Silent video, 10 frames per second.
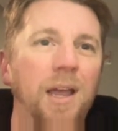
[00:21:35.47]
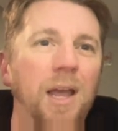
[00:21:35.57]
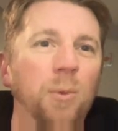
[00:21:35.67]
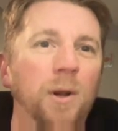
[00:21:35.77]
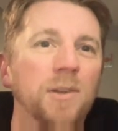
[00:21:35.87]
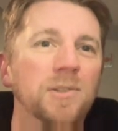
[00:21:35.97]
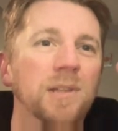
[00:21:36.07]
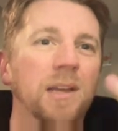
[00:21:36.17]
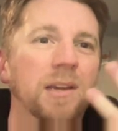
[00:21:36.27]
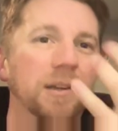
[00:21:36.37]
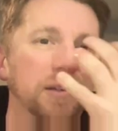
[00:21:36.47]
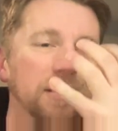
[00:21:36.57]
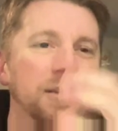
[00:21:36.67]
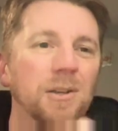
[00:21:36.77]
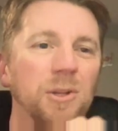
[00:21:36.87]
and one is like
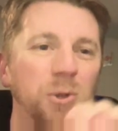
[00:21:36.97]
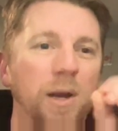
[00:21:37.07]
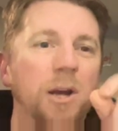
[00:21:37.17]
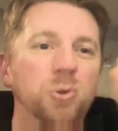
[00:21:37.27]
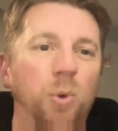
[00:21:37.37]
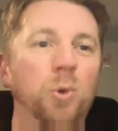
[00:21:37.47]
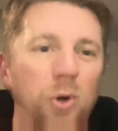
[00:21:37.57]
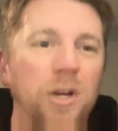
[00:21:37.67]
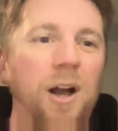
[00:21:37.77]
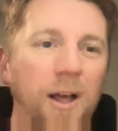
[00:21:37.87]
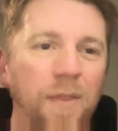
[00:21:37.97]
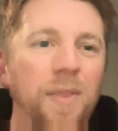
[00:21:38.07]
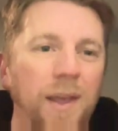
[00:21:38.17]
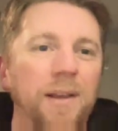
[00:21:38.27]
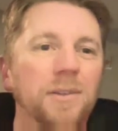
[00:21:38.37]
your actual look on
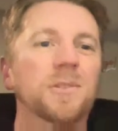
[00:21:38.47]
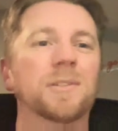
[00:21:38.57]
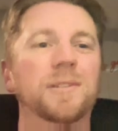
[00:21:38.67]
things.